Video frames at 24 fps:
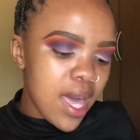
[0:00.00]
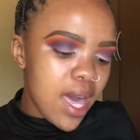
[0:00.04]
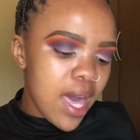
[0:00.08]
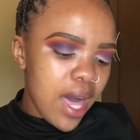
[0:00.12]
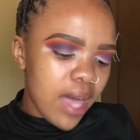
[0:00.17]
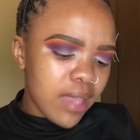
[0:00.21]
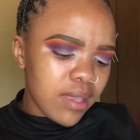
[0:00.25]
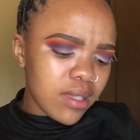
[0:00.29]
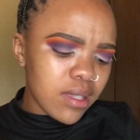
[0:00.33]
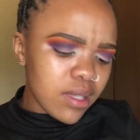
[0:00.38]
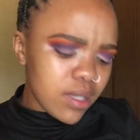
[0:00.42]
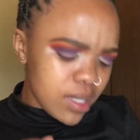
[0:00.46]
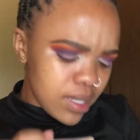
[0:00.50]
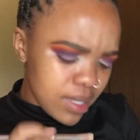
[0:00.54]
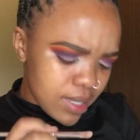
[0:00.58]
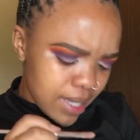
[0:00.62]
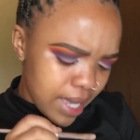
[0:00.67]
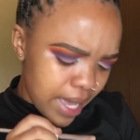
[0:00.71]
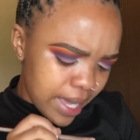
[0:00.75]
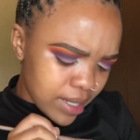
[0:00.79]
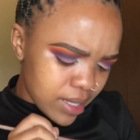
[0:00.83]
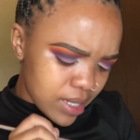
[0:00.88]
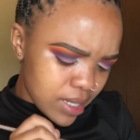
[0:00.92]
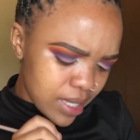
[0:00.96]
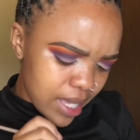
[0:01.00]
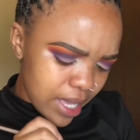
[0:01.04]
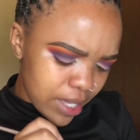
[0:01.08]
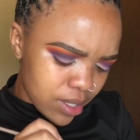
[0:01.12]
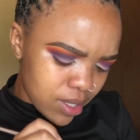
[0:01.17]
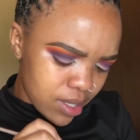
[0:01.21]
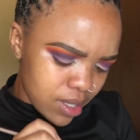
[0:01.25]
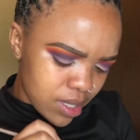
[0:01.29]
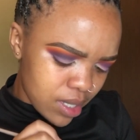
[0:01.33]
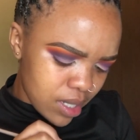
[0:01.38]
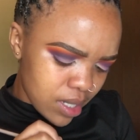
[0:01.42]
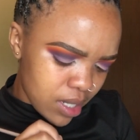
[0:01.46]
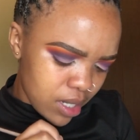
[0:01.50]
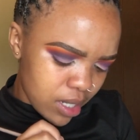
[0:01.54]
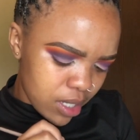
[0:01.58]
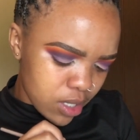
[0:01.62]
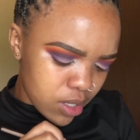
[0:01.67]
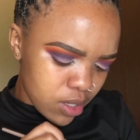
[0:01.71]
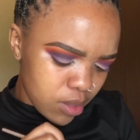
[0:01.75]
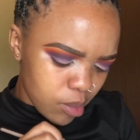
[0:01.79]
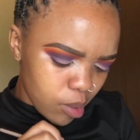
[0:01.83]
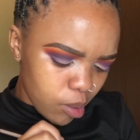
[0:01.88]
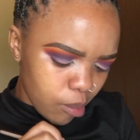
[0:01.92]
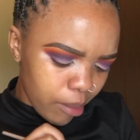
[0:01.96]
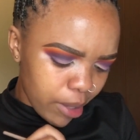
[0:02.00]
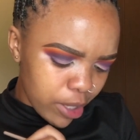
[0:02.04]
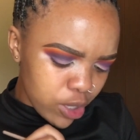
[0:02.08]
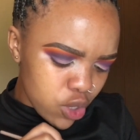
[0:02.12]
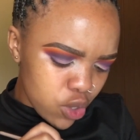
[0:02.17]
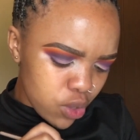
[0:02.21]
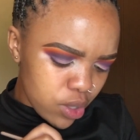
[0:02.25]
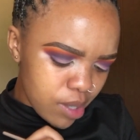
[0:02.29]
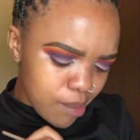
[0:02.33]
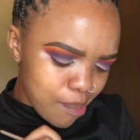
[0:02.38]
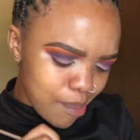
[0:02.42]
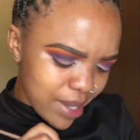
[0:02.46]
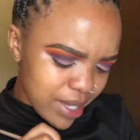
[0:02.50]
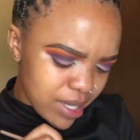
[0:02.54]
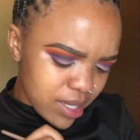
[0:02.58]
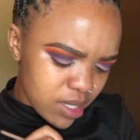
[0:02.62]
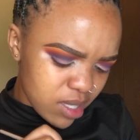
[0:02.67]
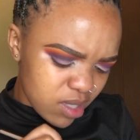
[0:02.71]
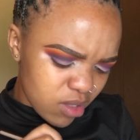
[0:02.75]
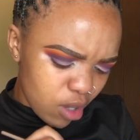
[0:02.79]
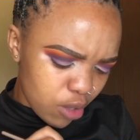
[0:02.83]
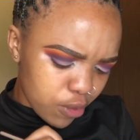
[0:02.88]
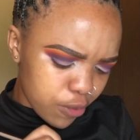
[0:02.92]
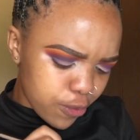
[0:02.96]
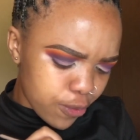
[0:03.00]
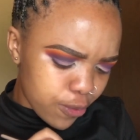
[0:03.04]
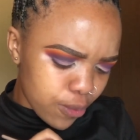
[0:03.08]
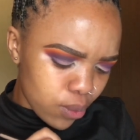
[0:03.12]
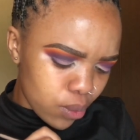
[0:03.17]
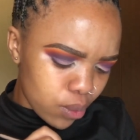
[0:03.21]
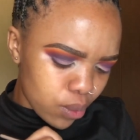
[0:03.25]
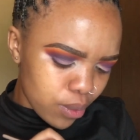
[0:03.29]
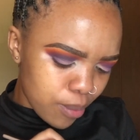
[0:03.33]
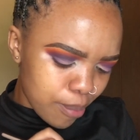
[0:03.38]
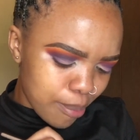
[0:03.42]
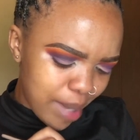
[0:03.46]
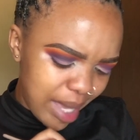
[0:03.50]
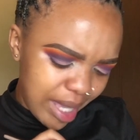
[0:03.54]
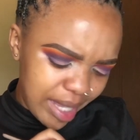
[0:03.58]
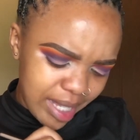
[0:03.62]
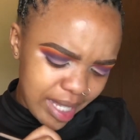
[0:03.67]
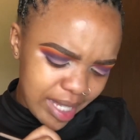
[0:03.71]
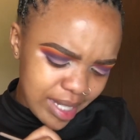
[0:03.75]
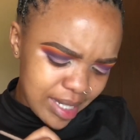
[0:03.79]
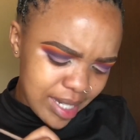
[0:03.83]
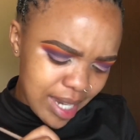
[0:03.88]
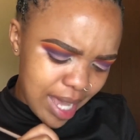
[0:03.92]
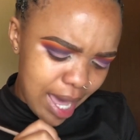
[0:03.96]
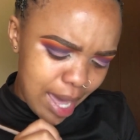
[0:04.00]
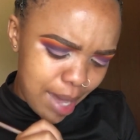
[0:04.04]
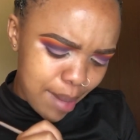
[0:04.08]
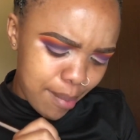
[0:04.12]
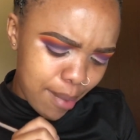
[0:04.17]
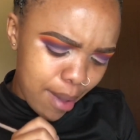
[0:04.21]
And then this guy decides to sit next to me. Mind you, the bus is not full by that time.